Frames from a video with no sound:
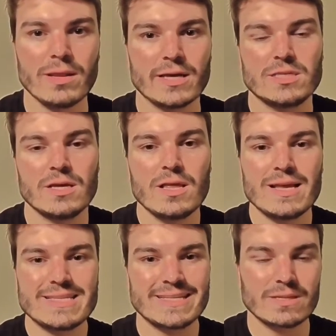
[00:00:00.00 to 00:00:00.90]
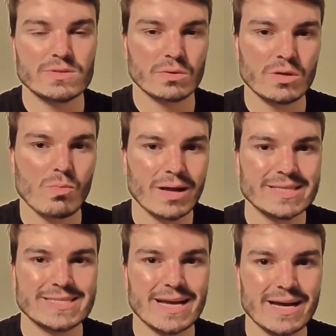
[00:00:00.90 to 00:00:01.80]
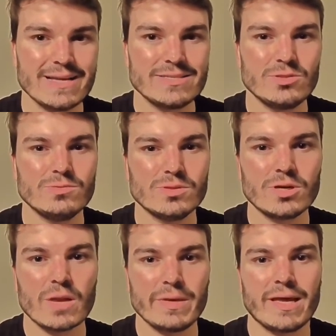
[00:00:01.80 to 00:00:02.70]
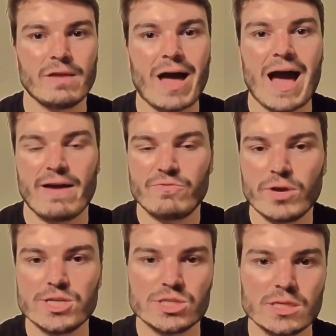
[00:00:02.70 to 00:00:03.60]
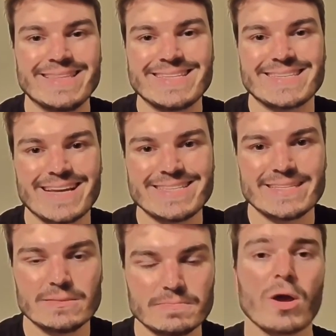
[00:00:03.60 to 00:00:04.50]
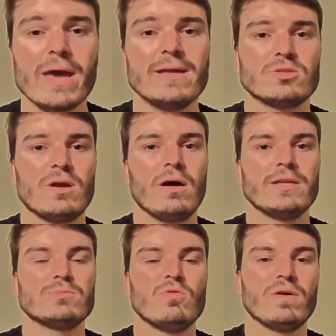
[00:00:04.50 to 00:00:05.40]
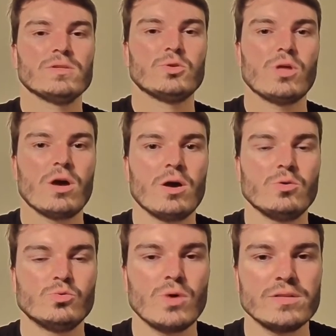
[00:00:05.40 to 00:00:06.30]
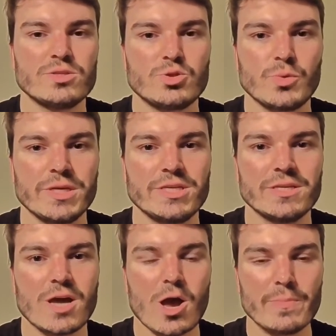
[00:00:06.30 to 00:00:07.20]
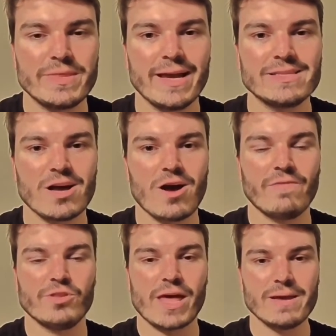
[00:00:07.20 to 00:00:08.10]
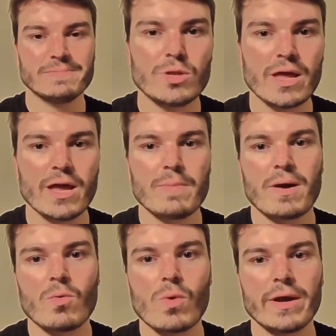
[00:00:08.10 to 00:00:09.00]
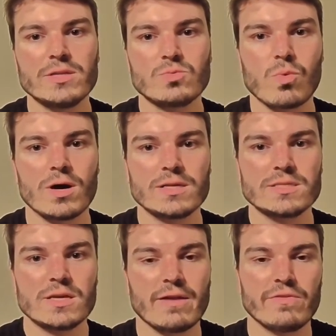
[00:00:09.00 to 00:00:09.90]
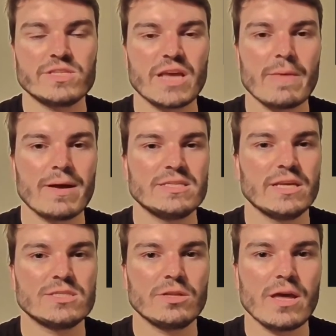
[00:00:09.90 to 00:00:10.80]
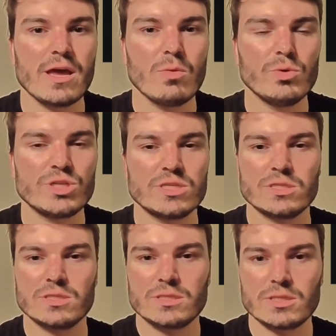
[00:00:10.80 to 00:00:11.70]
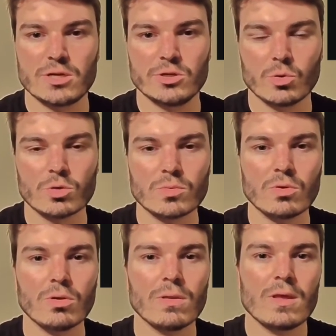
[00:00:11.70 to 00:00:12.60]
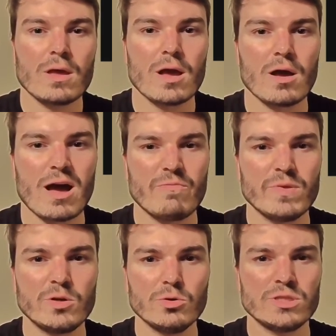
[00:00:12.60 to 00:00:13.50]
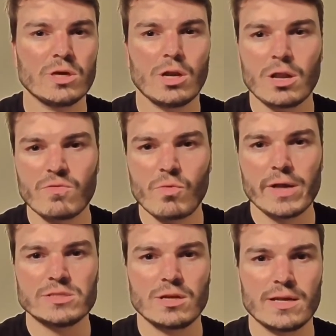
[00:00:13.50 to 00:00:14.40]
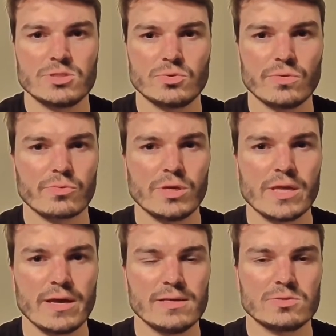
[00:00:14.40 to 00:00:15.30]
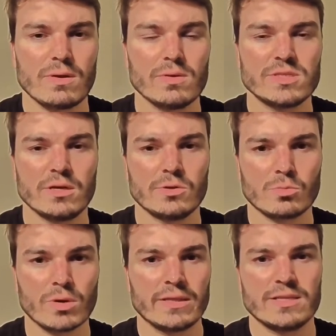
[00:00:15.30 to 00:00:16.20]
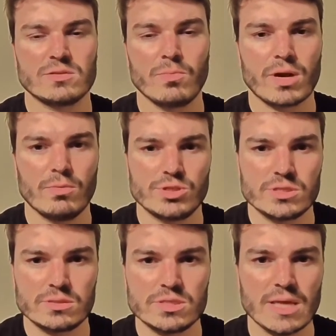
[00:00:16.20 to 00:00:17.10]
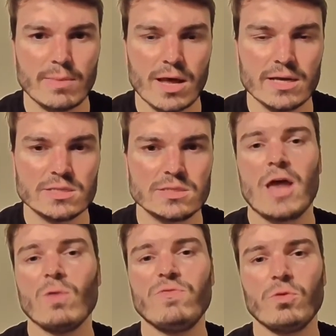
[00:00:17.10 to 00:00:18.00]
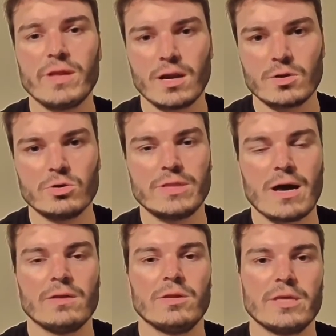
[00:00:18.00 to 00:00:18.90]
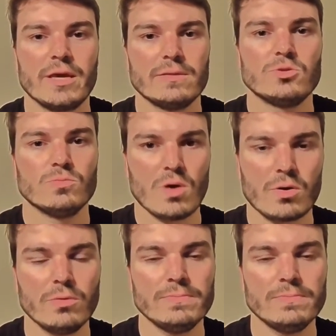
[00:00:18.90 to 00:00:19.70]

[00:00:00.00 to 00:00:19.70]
Like, since there is only one size, you gotta be kind of average in this sizing. Okay, so now let's move on to the RunStreak update of the day. Today my weight was kind of the same as yesterday, which is kind of normal. I've been losing a lot of weight in the last 2-3 days, so that was kind of normal. At some point I would just stabilize, and hopefully I'll go down again tomorrow.